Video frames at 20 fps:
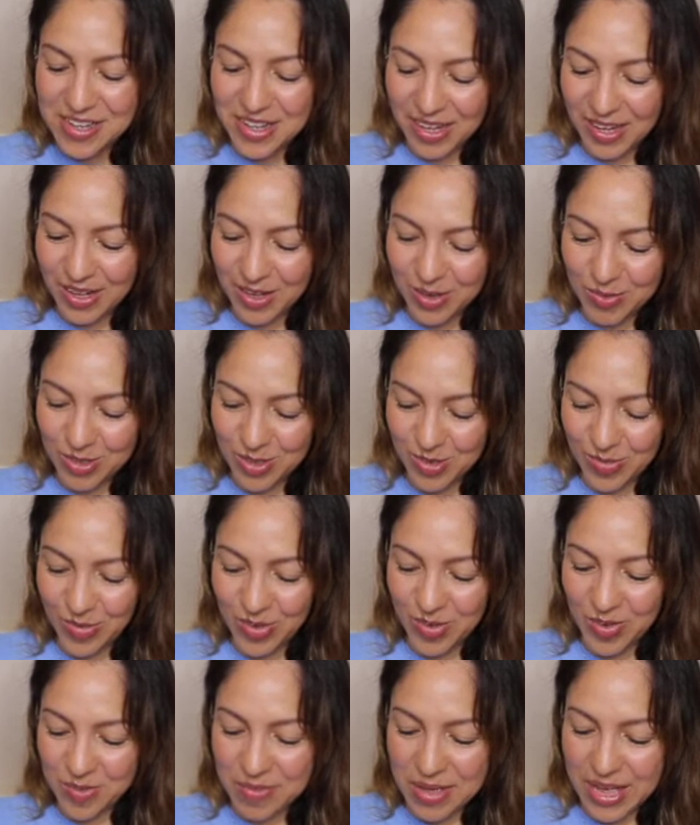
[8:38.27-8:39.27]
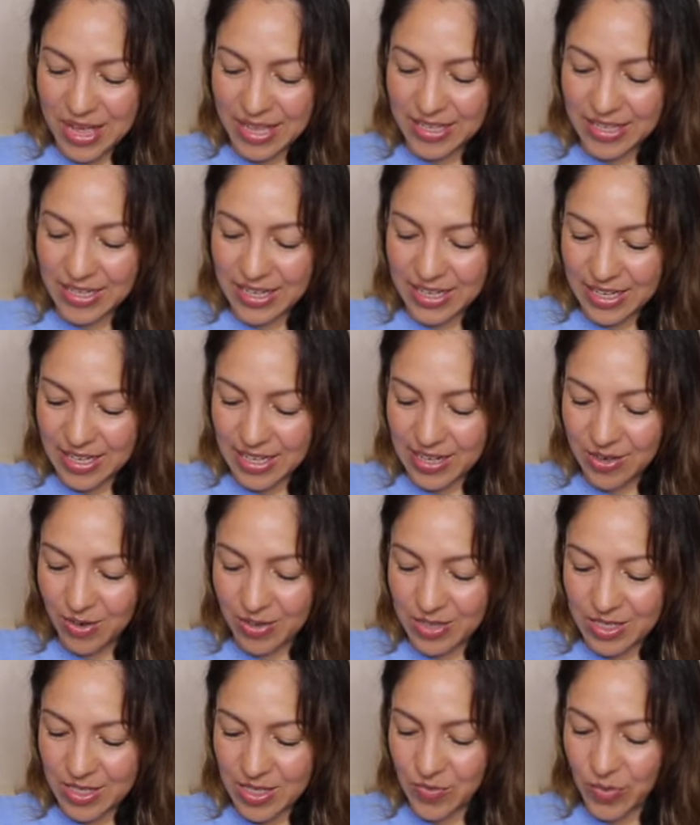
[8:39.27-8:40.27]
I almost feel bad that I got
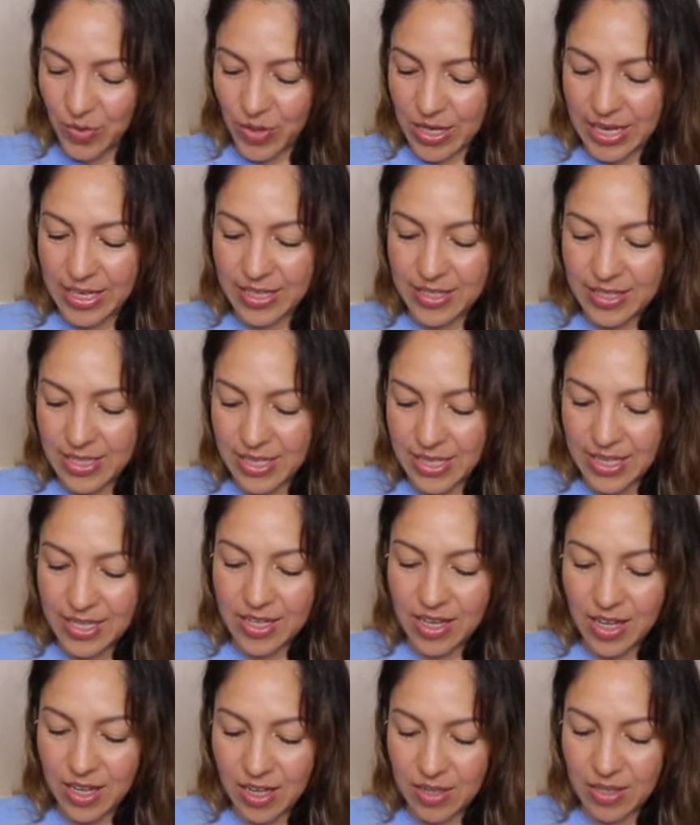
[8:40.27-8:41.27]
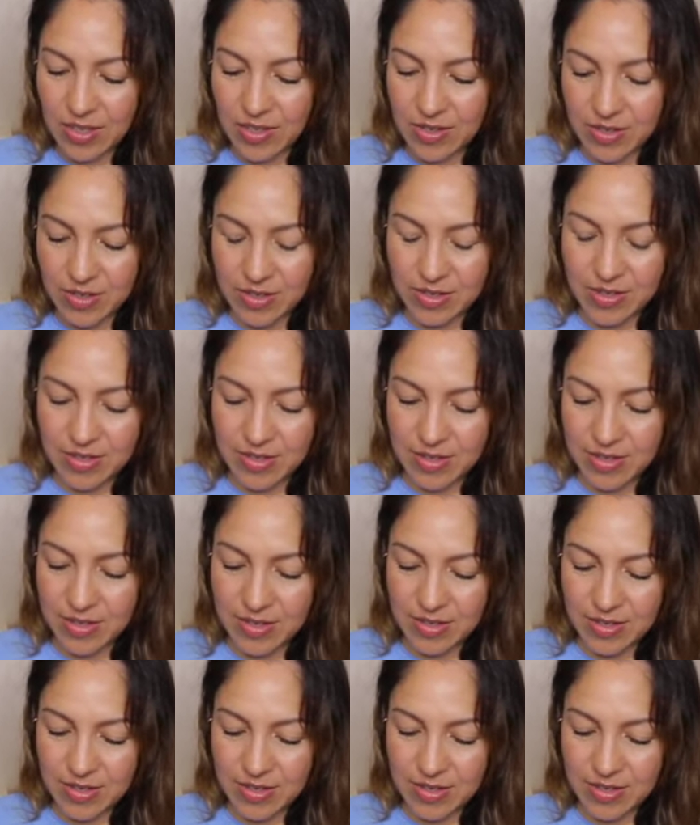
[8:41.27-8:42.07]
all this for $18.